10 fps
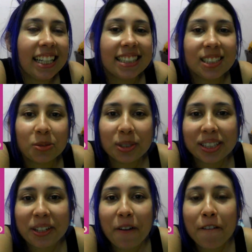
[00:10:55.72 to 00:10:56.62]
it's a
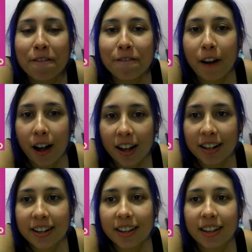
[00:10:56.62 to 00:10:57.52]
really
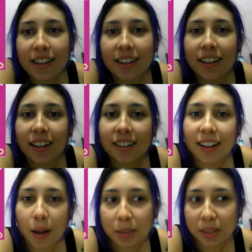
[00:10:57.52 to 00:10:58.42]
fun
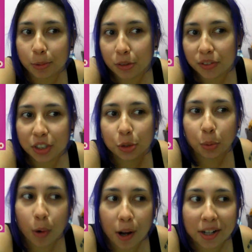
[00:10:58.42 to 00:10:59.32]
comedy movie to
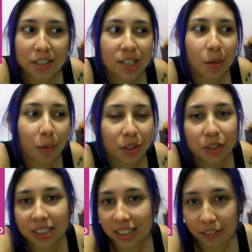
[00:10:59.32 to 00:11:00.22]
watch when
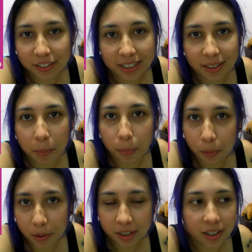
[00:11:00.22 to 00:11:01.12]
you're definitely
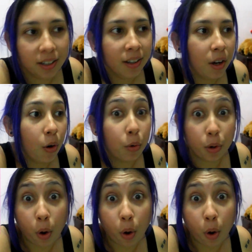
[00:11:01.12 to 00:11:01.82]
bored or